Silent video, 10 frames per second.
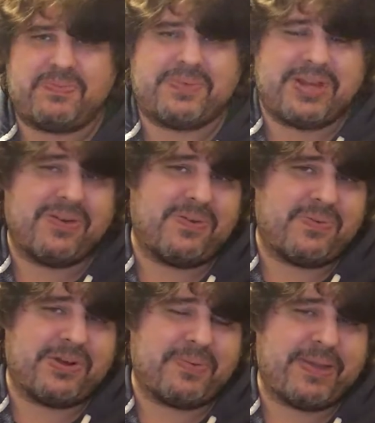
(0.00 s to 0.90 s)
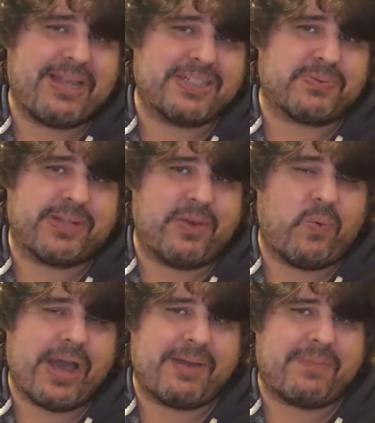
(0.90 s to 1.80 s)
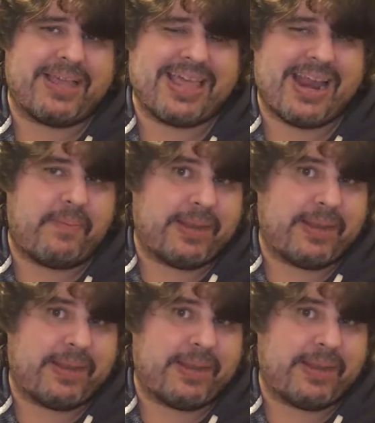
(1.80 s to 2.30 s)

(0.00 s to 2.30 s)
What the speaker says: when your paint is really wet, and by that I